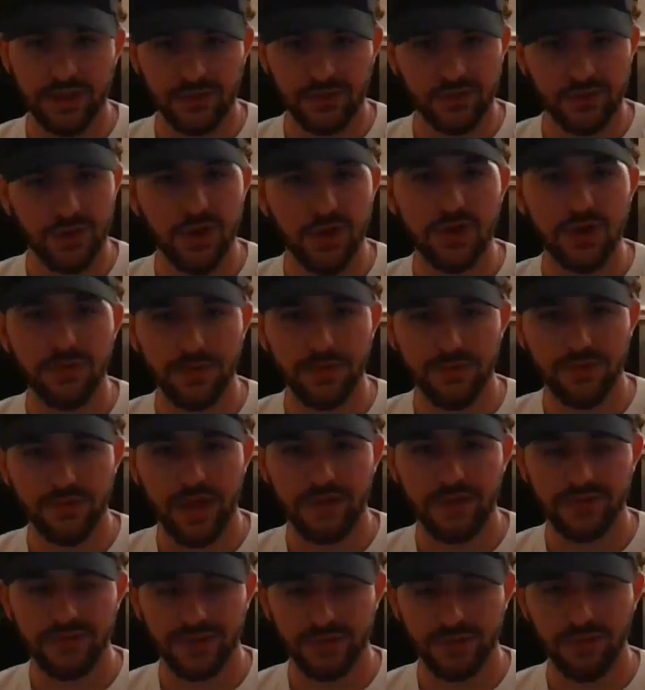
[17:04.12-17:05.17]
Started with
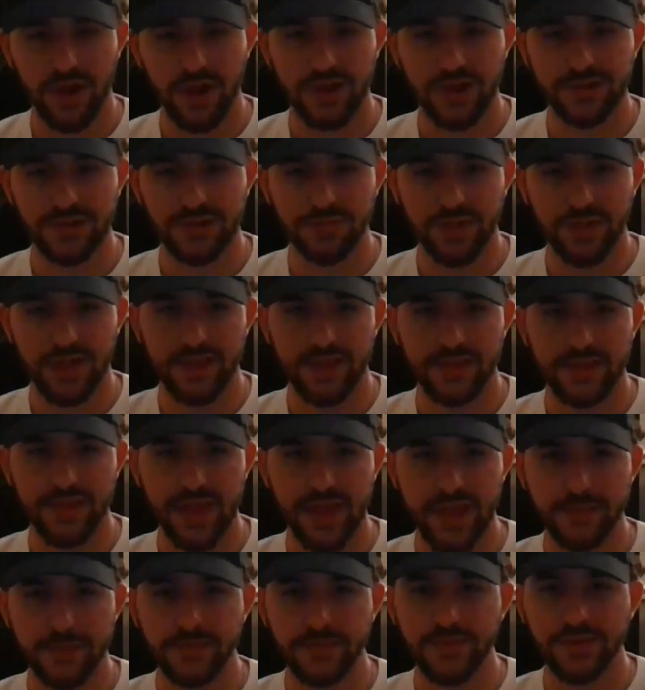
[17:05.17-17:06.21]
obviously Rise of the Planet of the
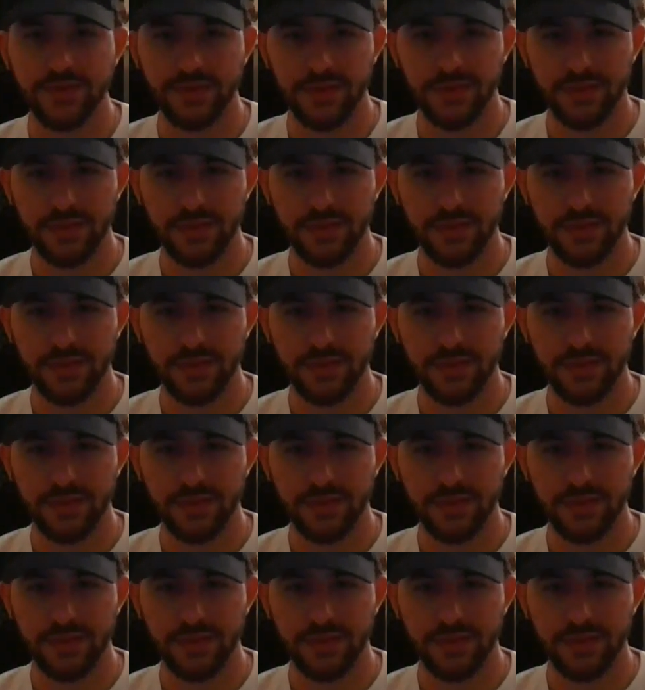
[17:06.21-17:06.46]
Apes,